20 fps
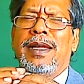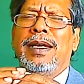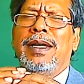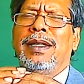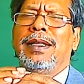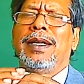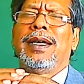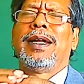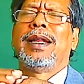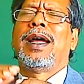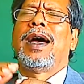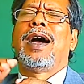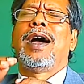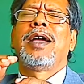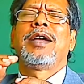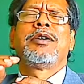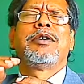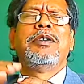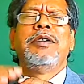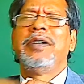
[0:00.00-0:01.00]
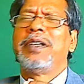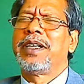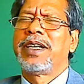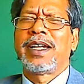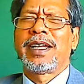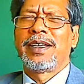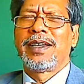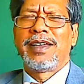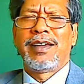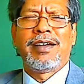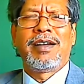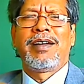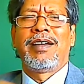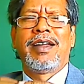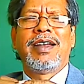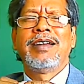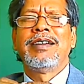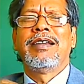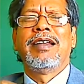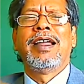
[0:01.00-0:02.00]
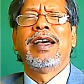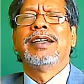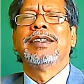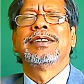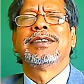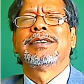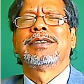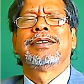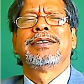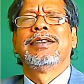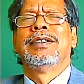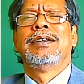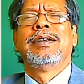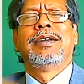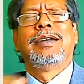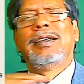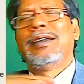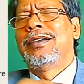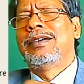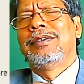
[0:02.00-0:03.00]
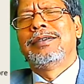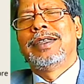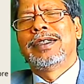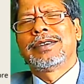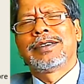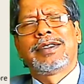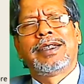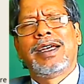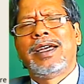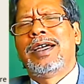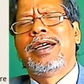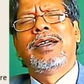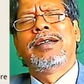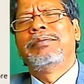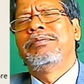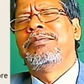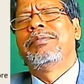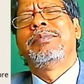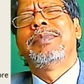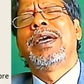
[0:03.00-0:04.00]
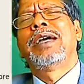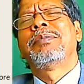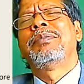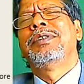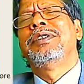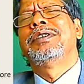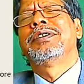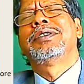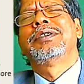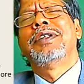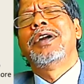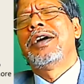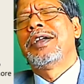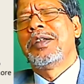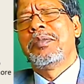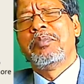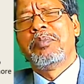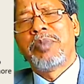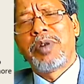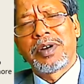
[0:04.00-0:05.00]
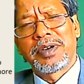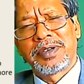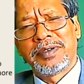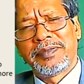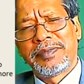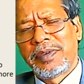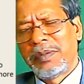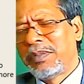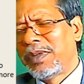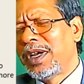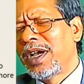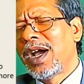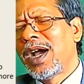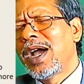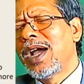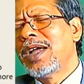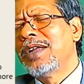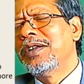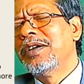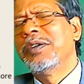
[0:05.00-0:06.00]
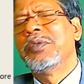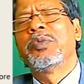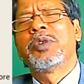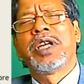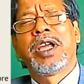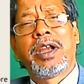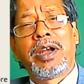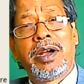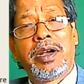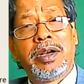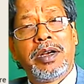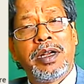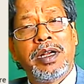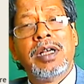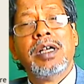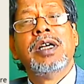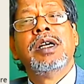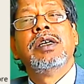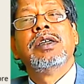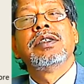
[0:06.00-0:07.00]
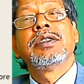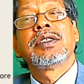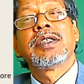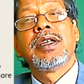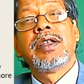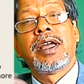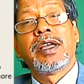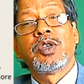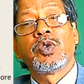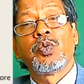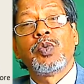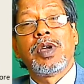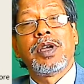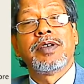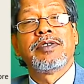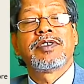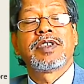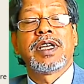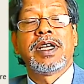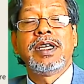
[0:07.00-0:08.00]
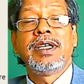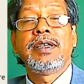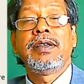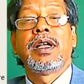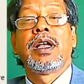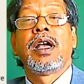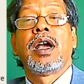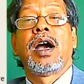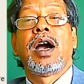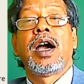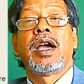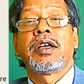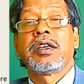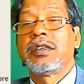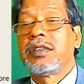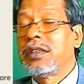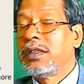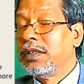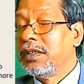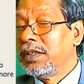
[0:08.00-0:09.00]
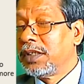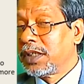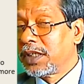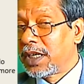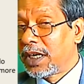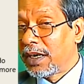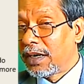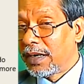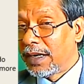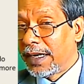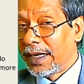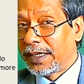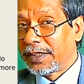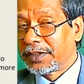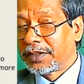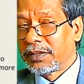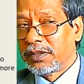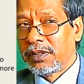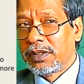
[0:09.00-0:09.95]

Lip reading: that I couldn't care any less. You know, that means not important for me. I don't care. It's a nice way of saying, I couldn't care less.